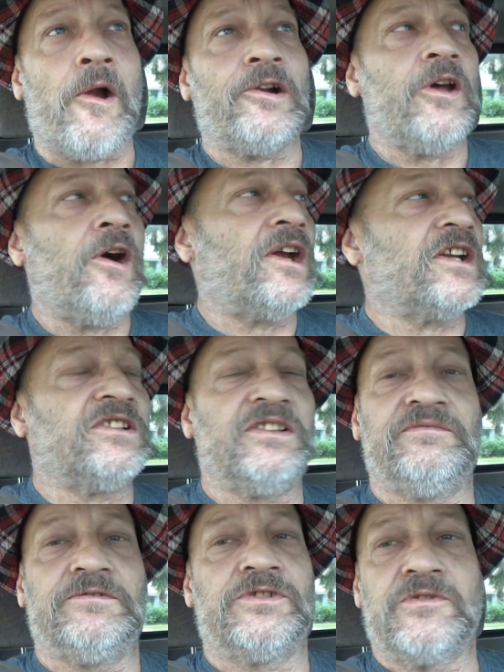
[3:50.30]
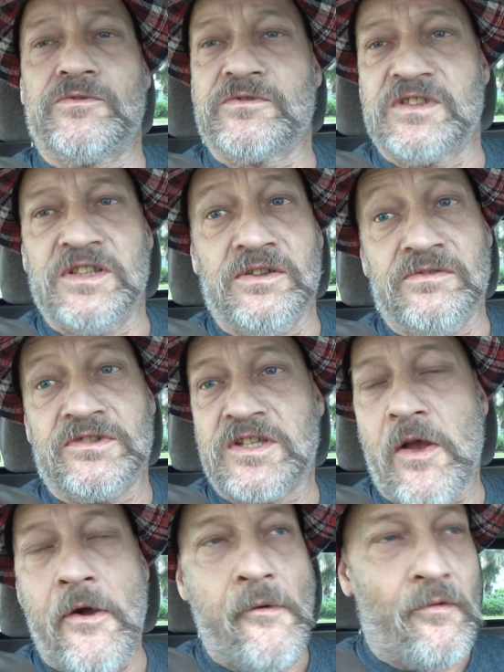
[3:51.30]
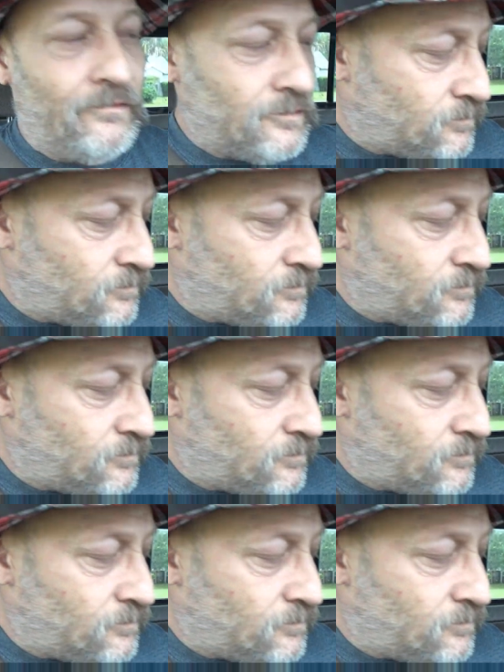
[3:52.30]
A lot of different stores do. So,